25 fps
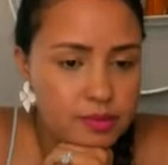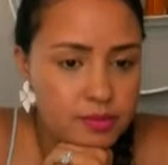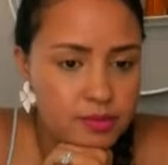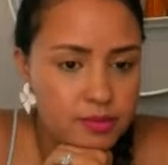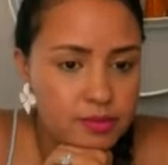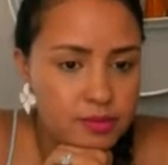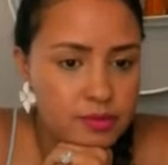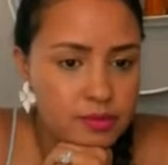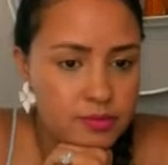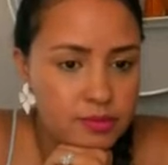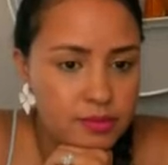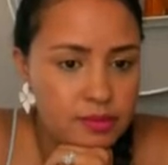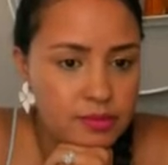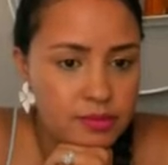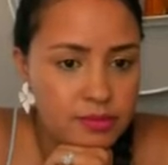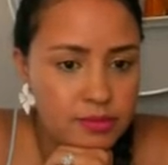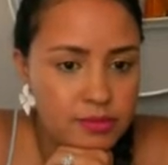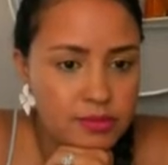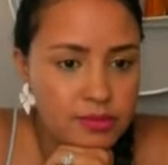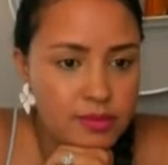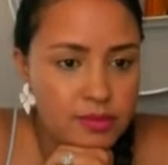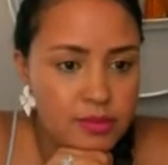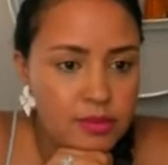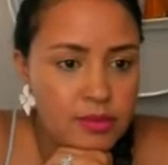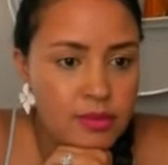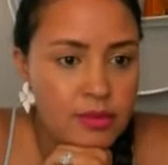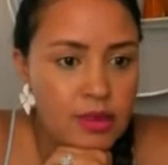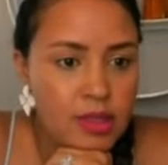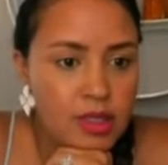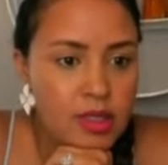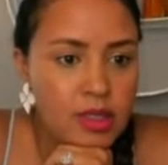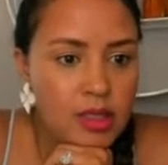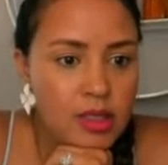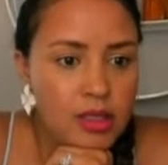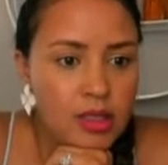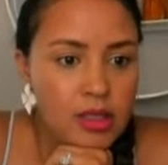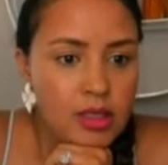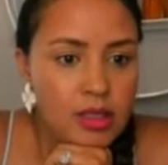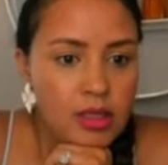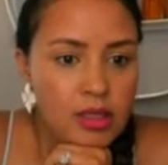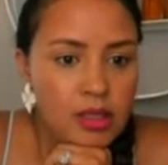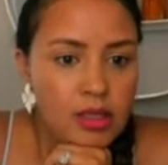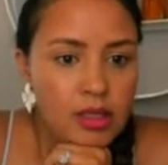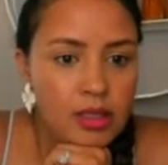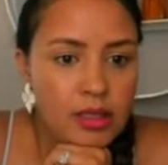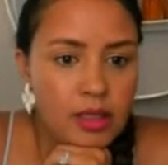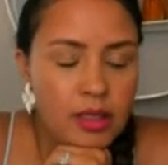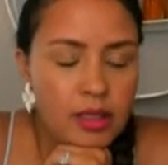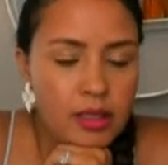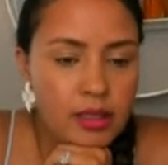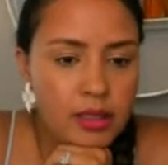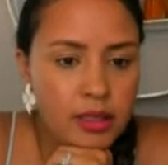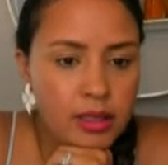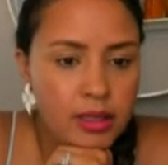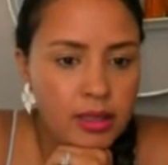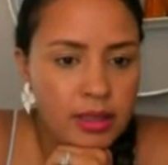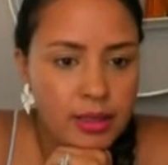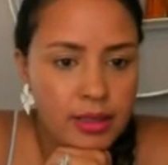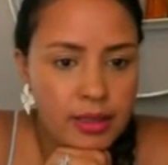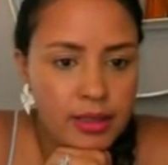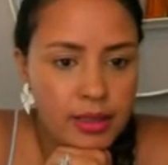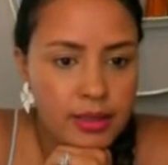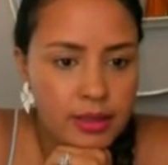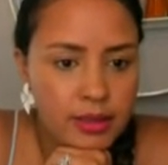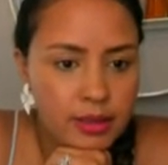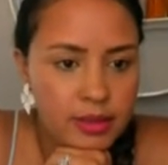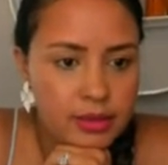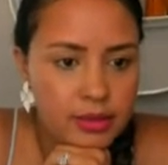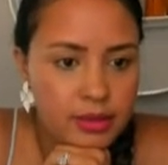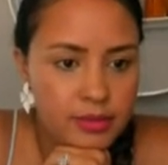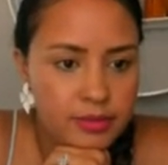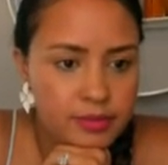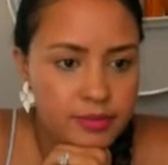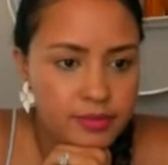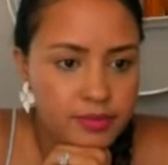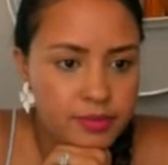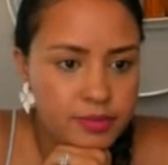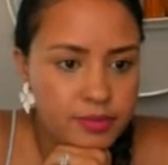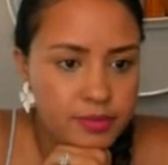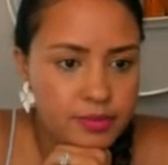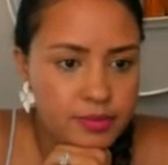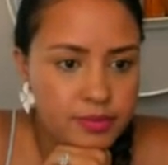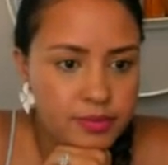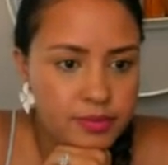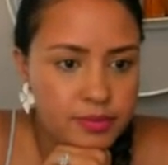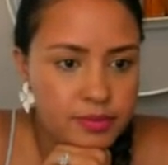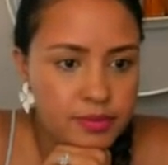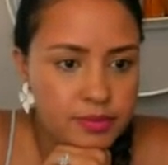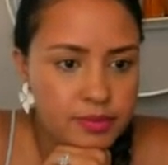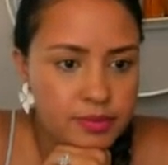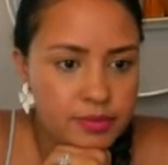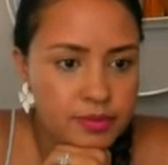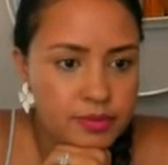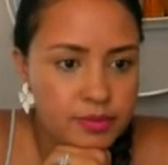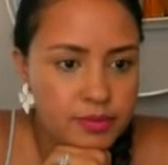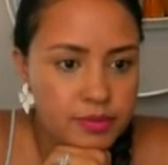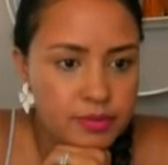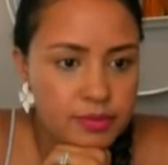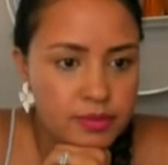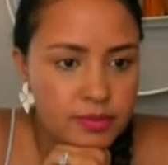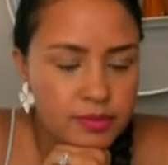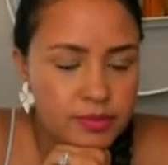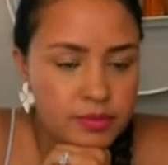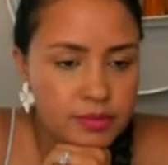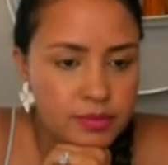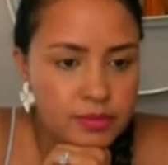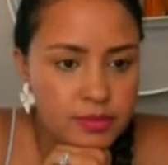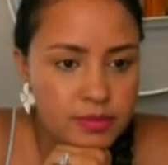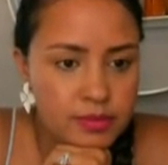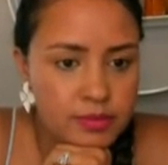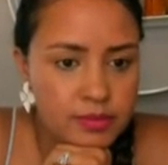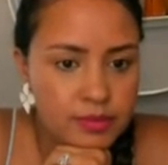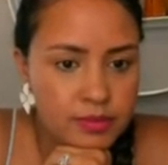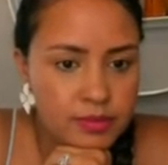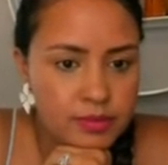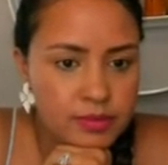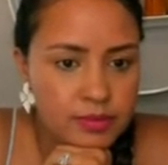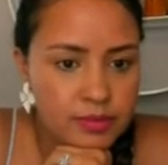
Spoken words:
(silent)